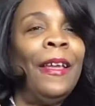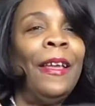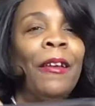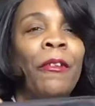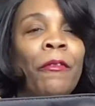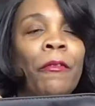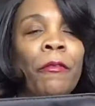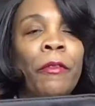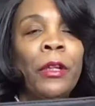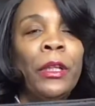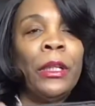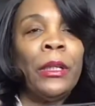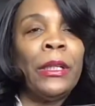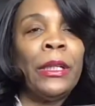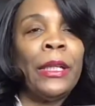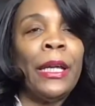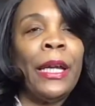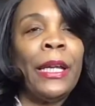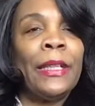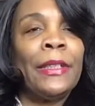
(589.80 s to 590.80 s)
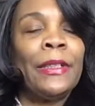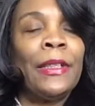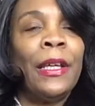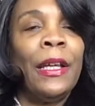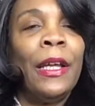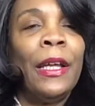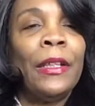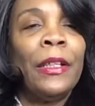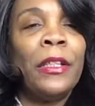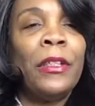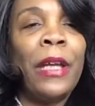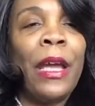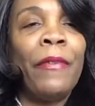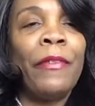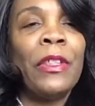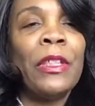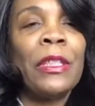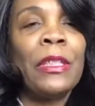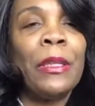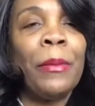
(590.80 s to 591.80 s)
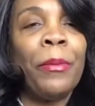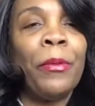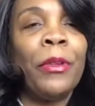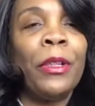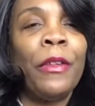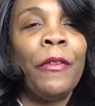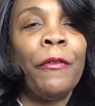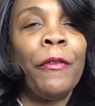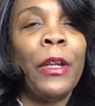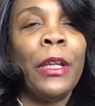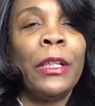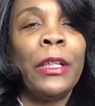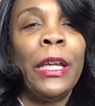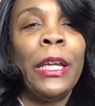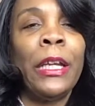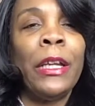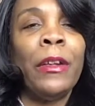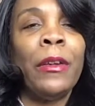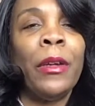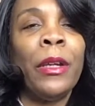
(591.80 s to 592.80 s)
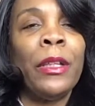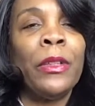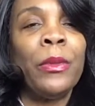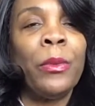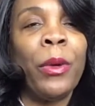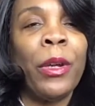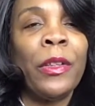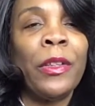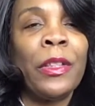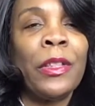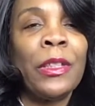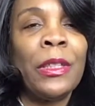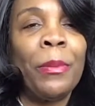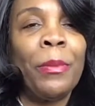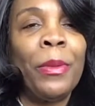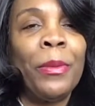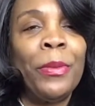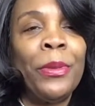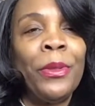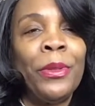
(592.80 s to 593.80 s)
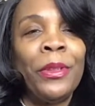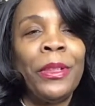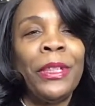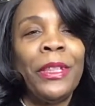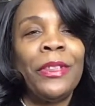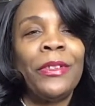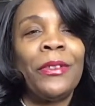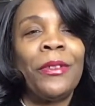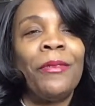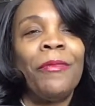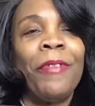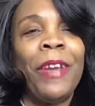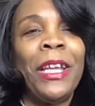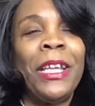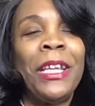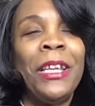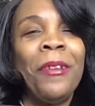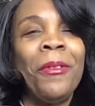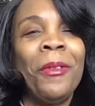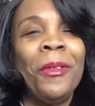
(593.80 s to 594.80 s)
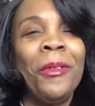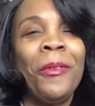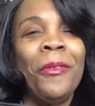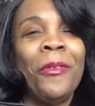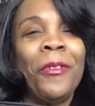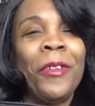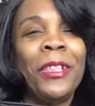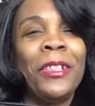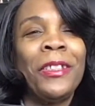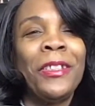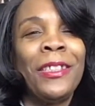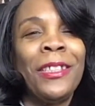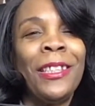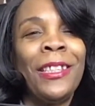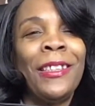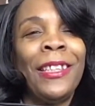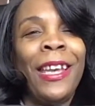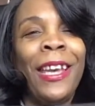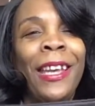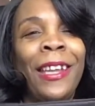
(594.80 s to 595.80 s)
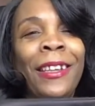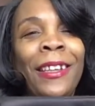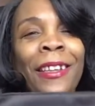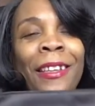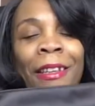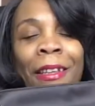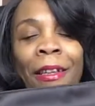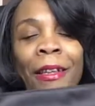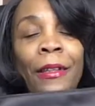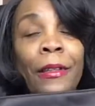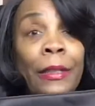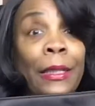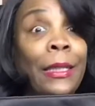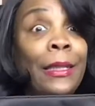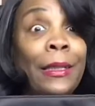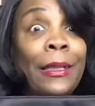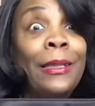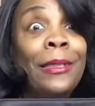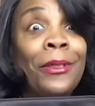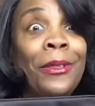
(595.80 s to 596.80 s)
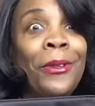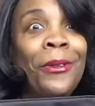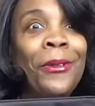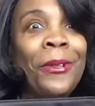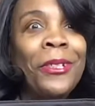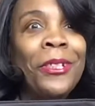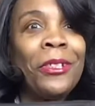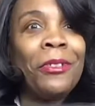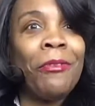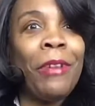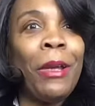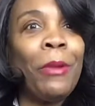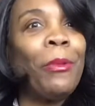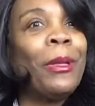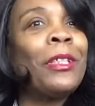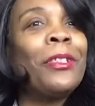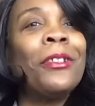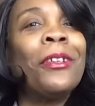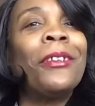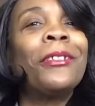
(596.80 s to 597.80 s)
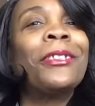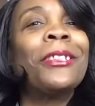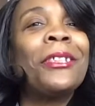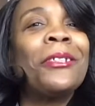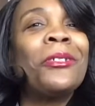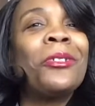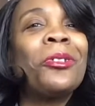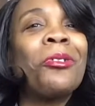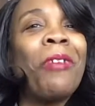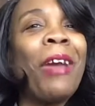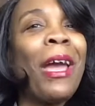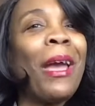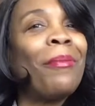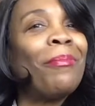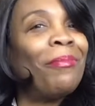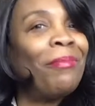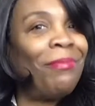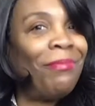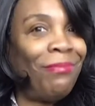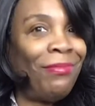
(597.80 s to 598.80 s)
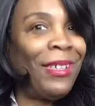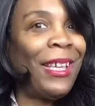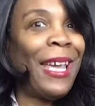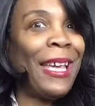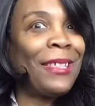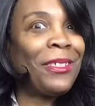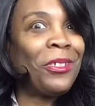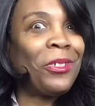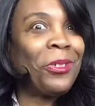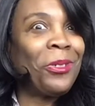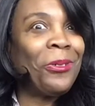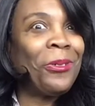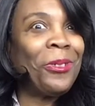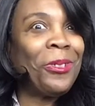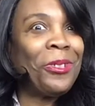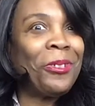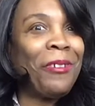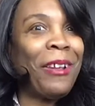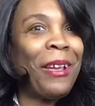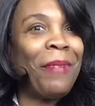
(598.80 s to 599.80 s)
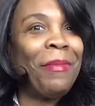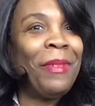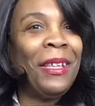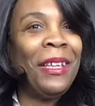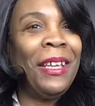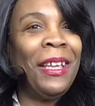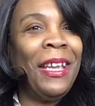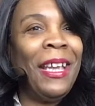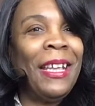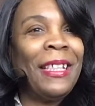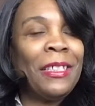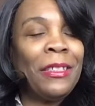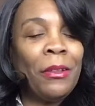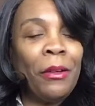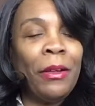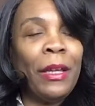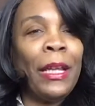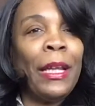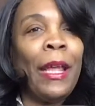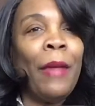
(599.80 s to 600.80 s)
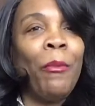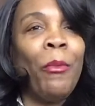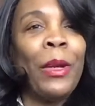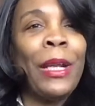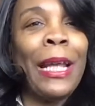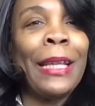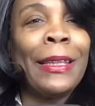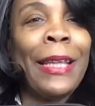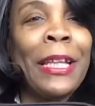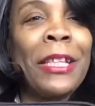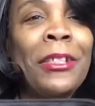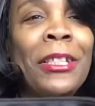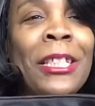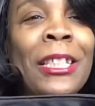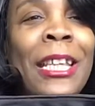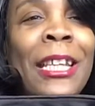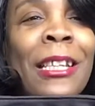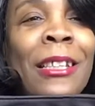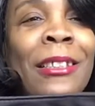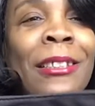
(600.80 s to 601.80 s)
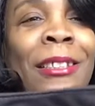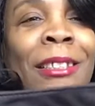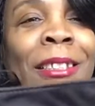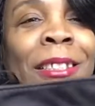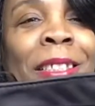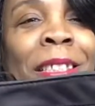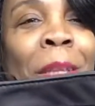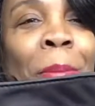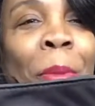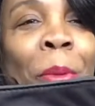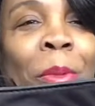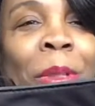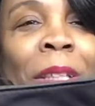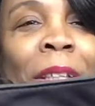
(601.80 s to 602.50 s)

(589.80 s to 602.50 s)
Really nice. Then you have the zipper in the front. And here is where the zipper pull is, right here on the front. You see that? This is gorgeous, right? Wait till y'all see the strap. It has a shoulder strap. So, and what I like, you see the zipper with the